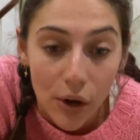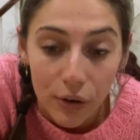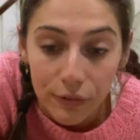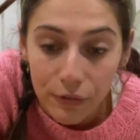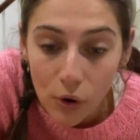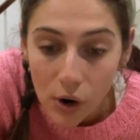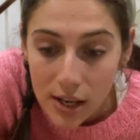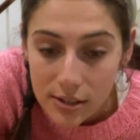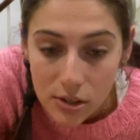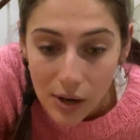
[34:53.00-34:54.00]
on for
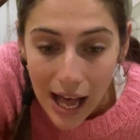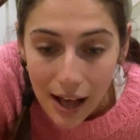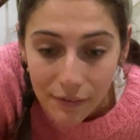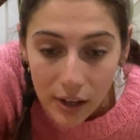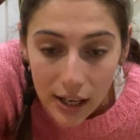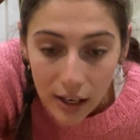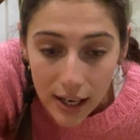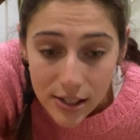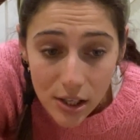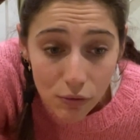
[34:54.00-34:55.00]
us to have a
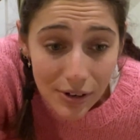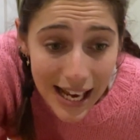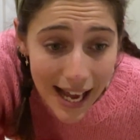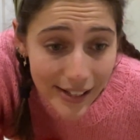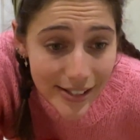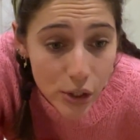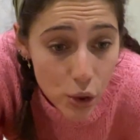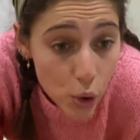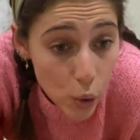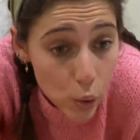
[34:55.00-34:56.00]
nice relax
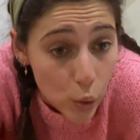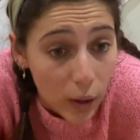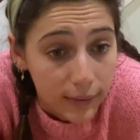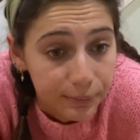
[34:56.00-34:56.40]
too.